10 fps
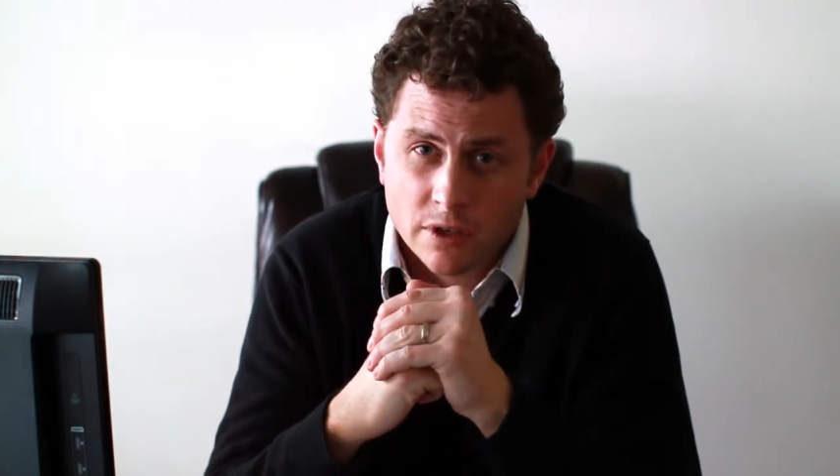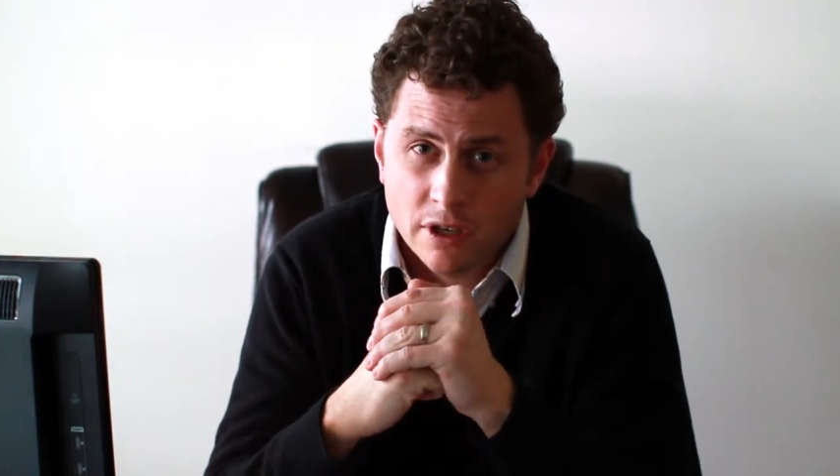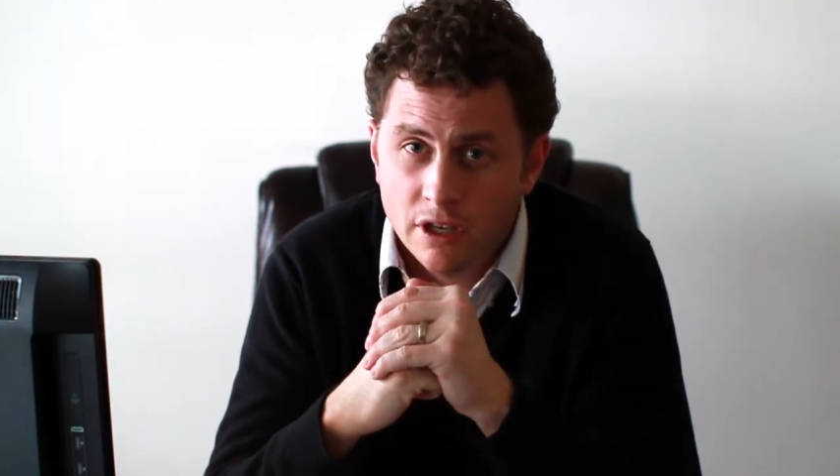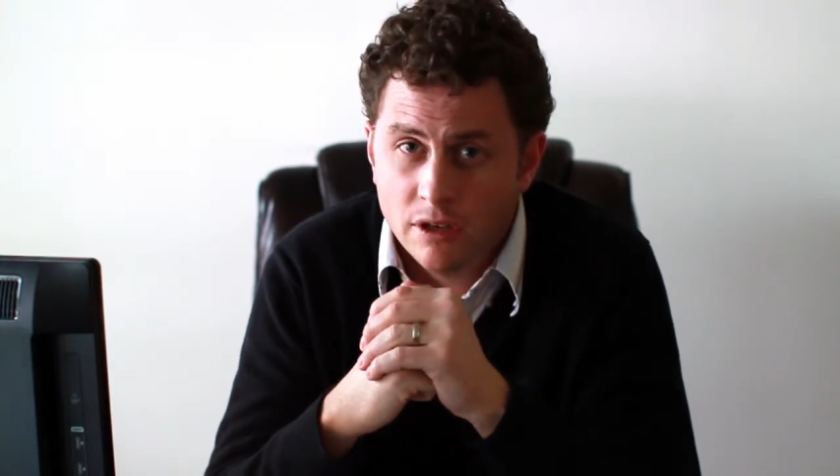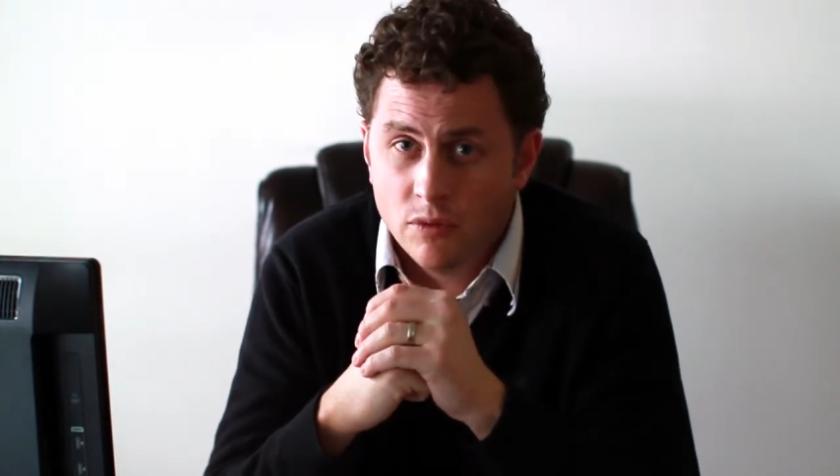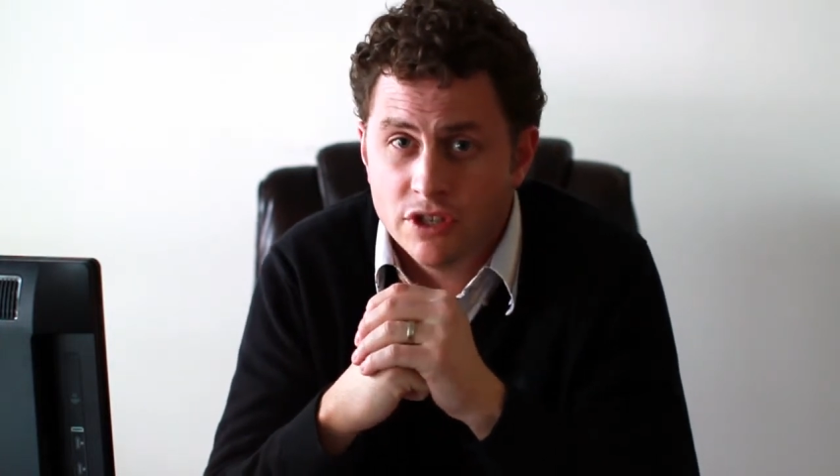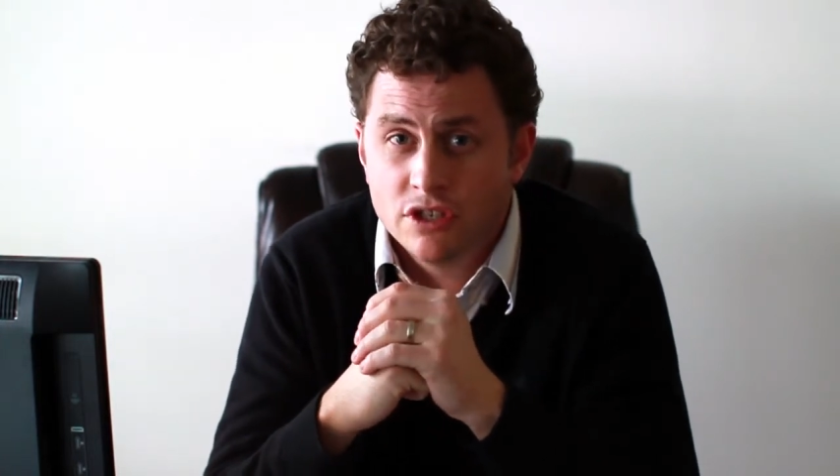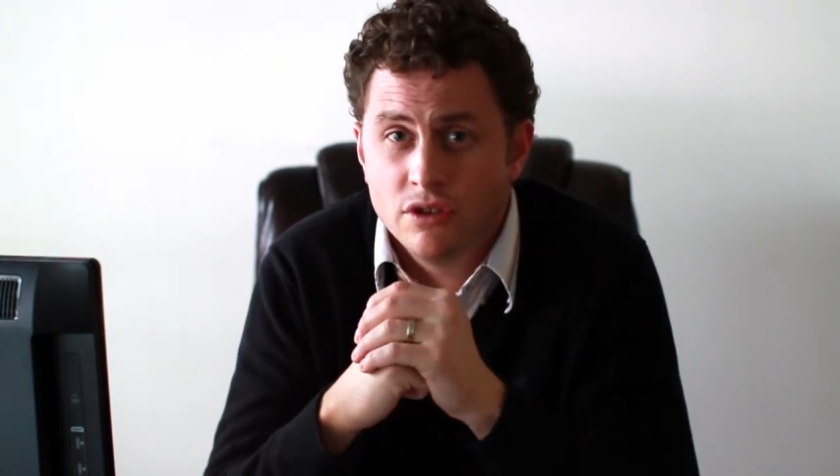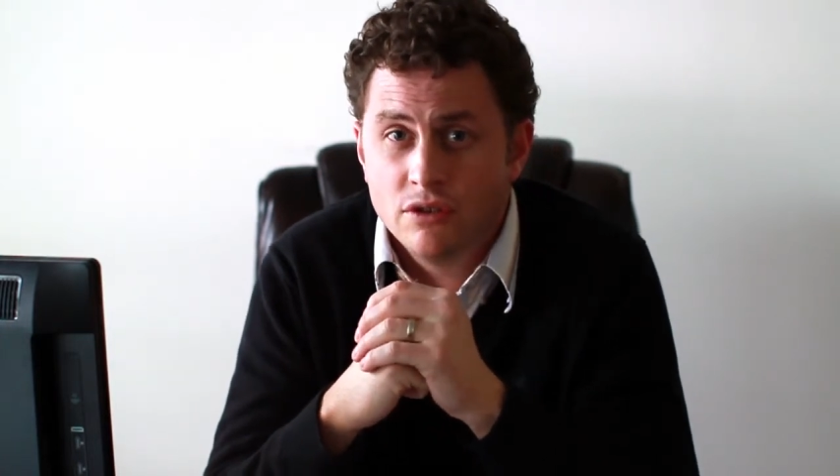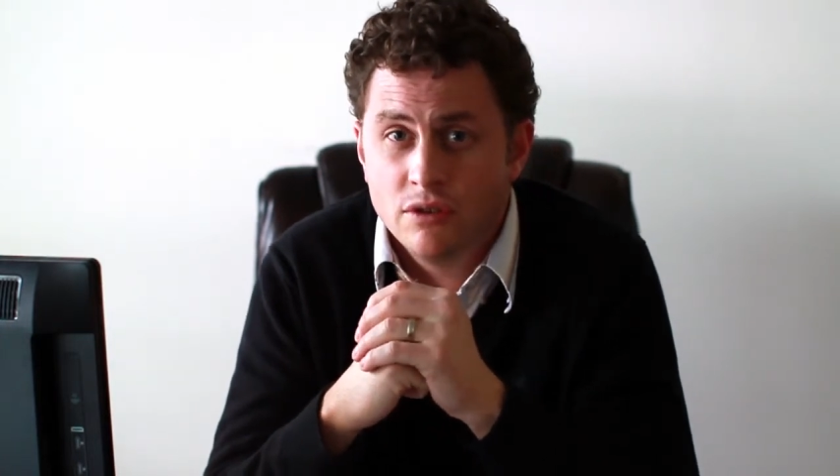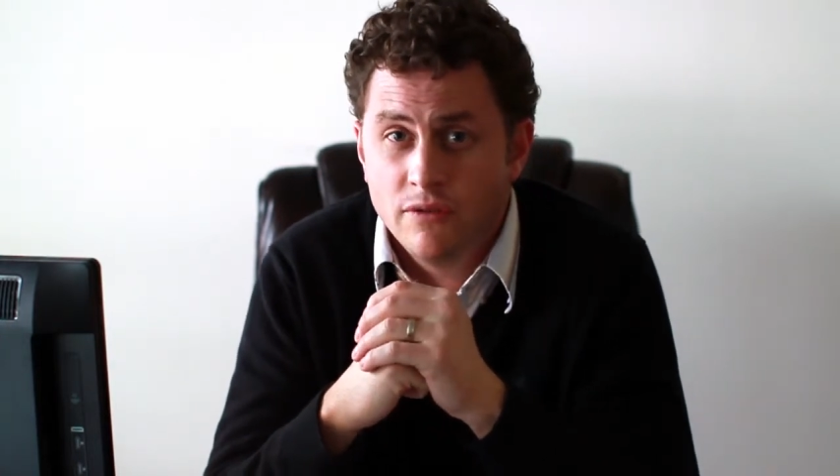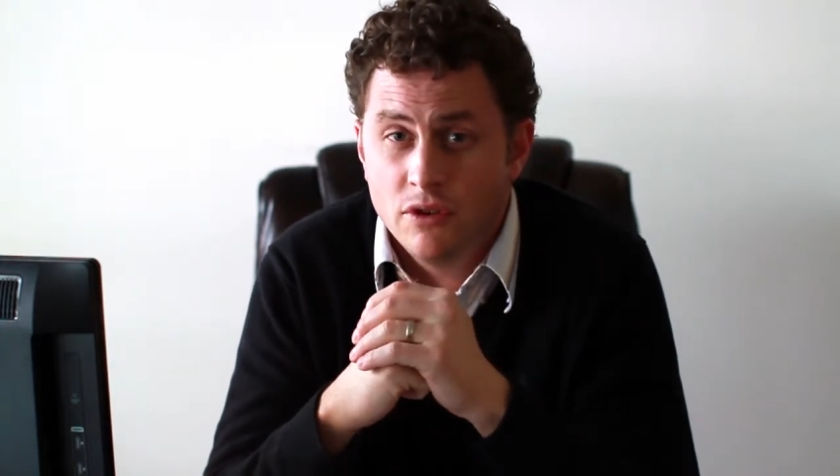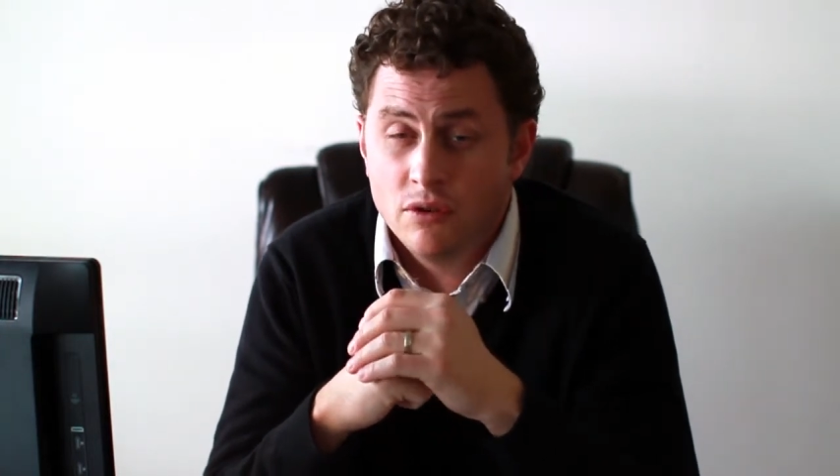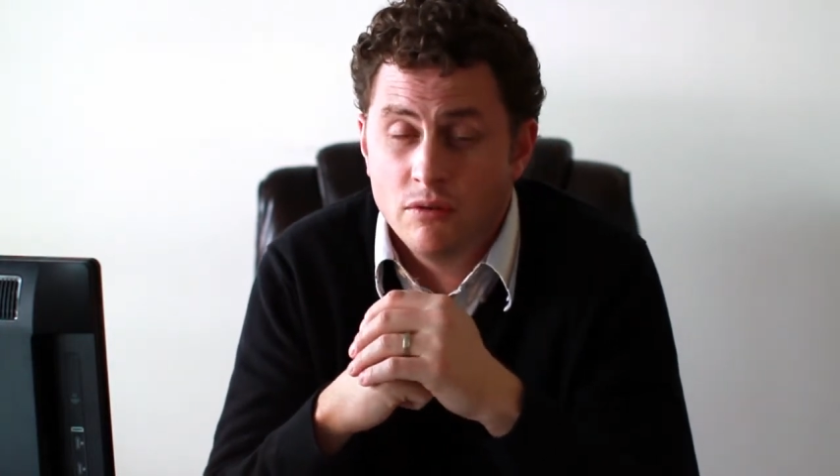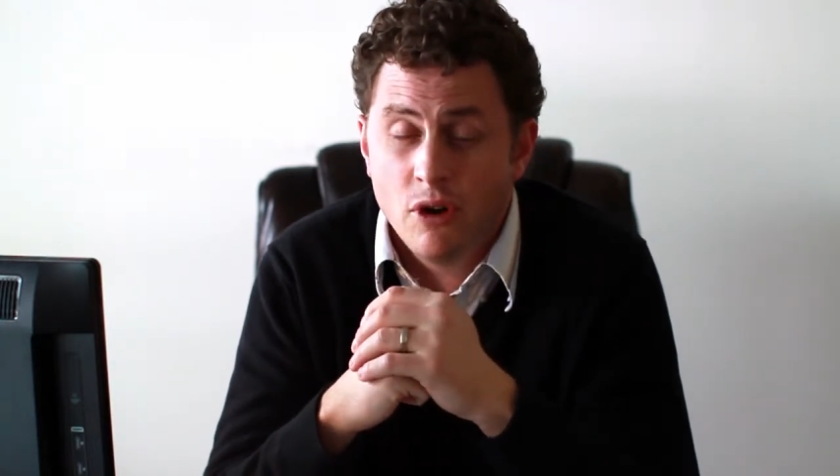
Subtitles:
If you